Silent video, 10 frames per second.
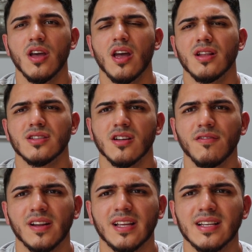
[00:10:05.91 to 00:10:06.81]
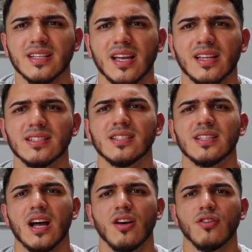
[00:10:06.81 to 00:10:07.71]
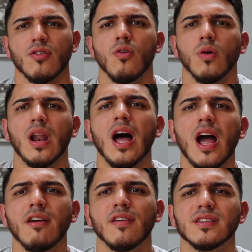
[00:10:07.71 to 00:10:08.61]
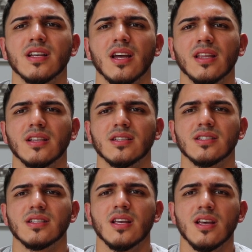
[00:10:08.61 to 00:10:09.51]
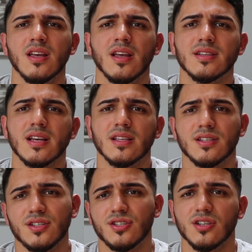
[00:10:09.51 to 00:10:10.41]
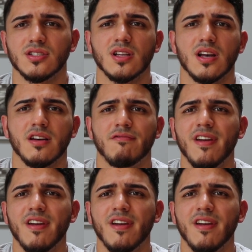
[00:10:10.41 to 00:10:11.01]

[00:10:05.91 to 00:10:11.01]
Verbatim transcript: and stuff like that he's like this is not your whole life he's like this is he's like this is just a uh,